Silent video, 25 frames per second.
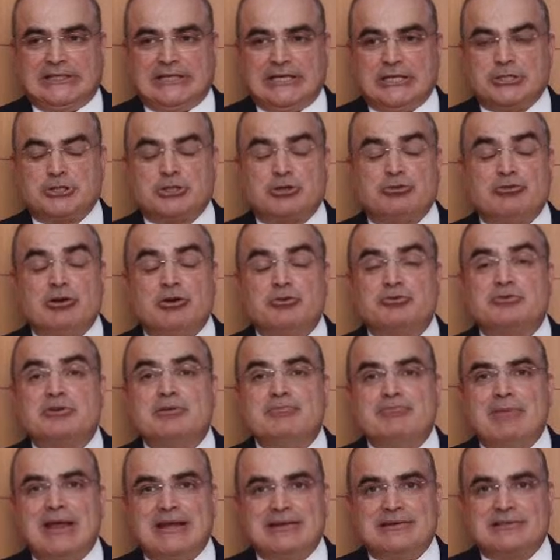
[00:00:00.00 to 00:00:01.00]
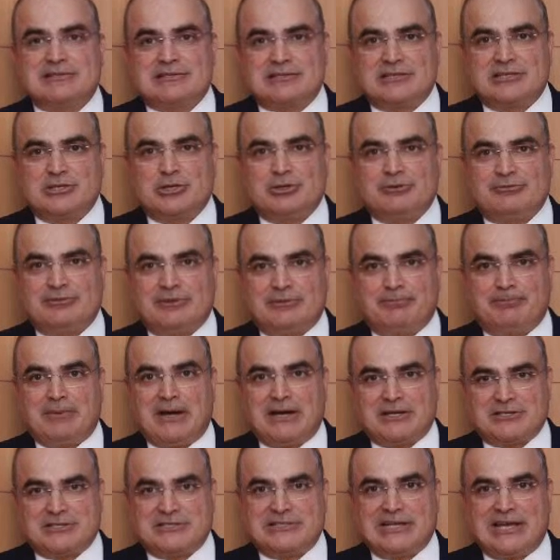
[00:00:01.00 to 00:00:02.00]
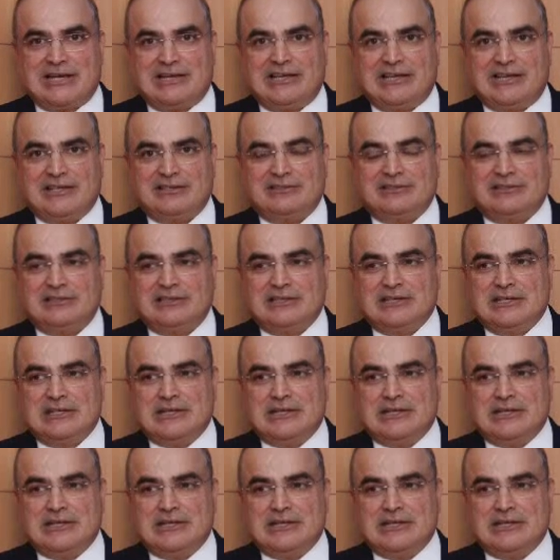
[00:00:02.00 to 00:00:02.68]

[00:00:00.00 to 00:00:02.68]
It's grown tremendously over the past decade.